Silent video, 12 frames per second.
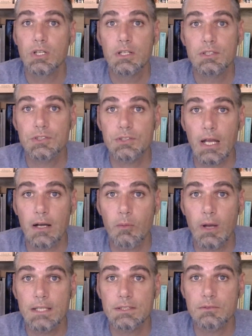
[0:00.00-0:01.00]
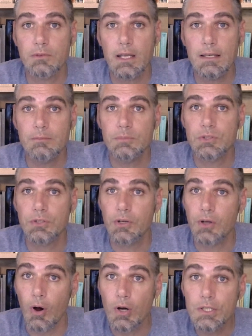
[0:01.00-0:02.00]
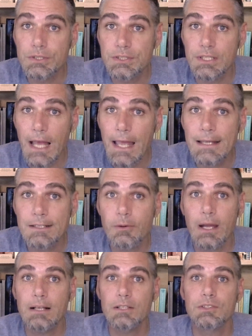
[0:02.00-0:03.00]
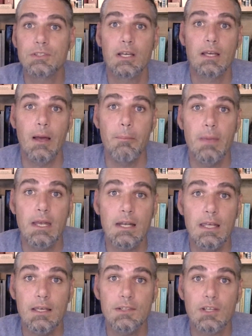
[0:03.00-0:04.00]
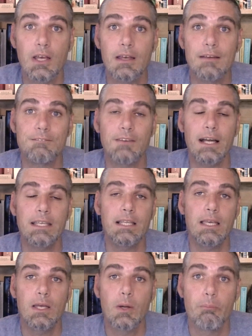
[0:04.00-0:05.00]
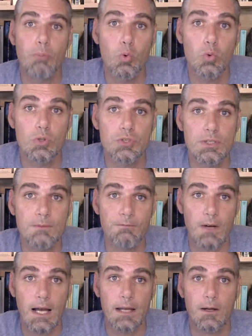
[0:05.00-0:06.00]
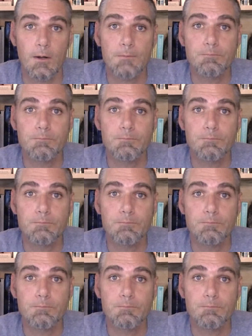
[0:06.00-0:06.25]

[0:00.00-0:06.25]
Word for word: stairways and ramps, guards and handrails, amenities, and finally, pools and fire.